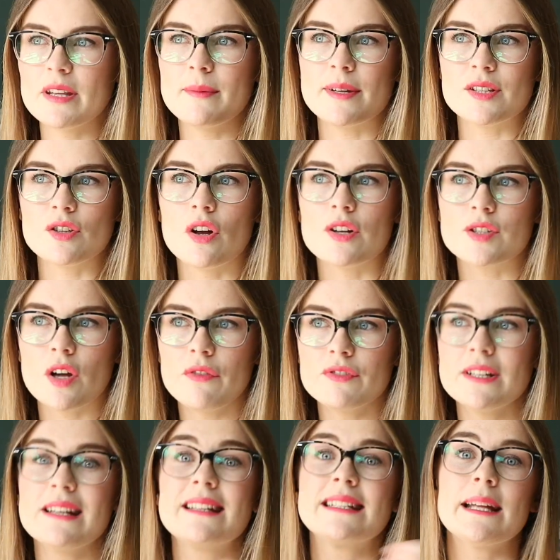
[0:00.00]
them it's not as
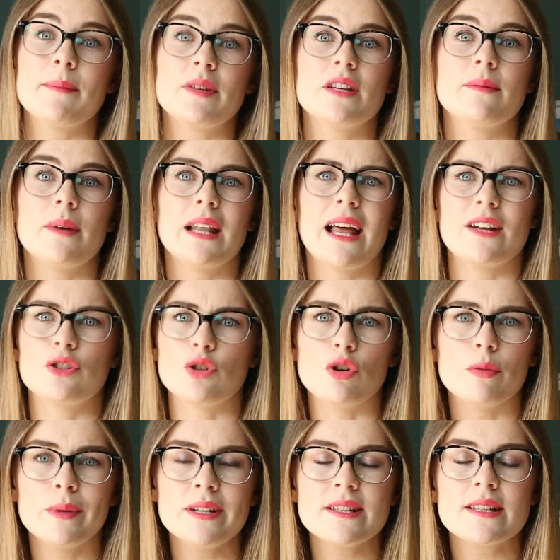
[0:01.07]
often, and some of them are like
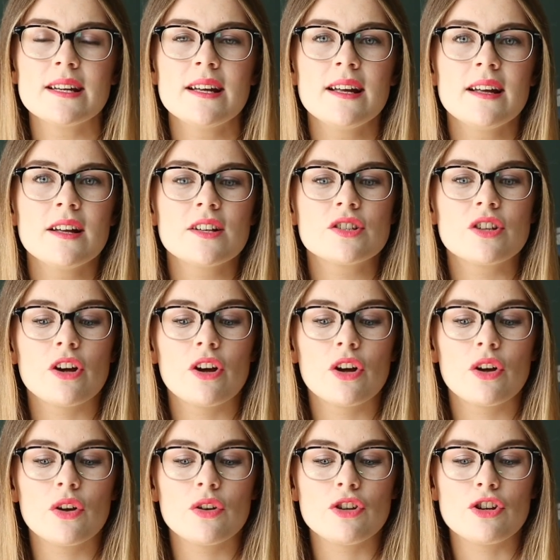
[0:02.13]
dormant.
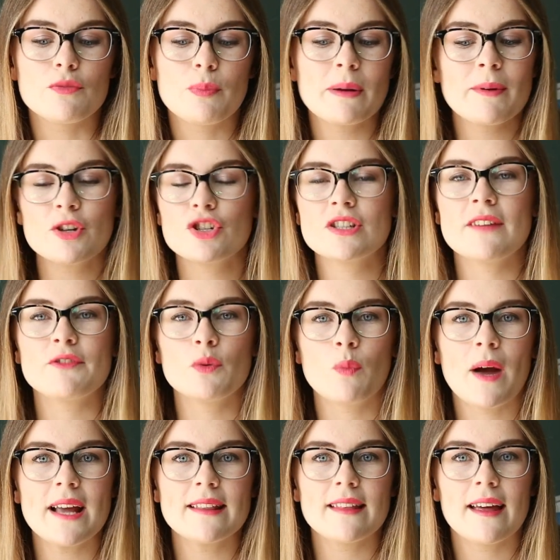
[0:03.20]
So you pretty much just have to
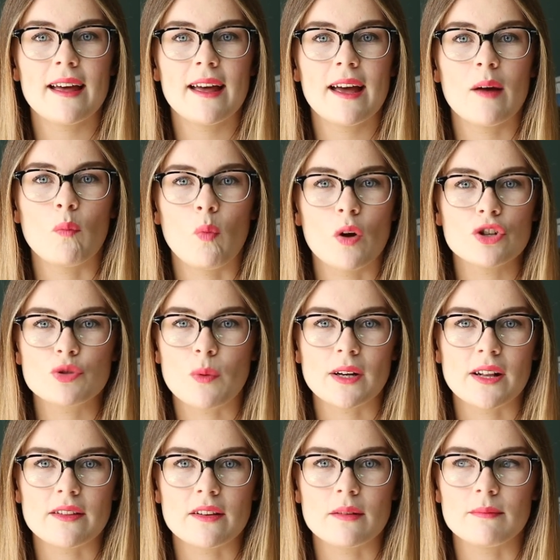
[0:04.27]
wait there and watch one
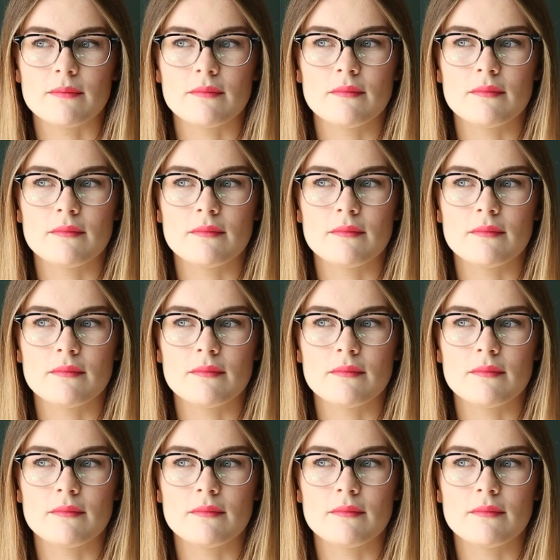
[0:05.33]
of them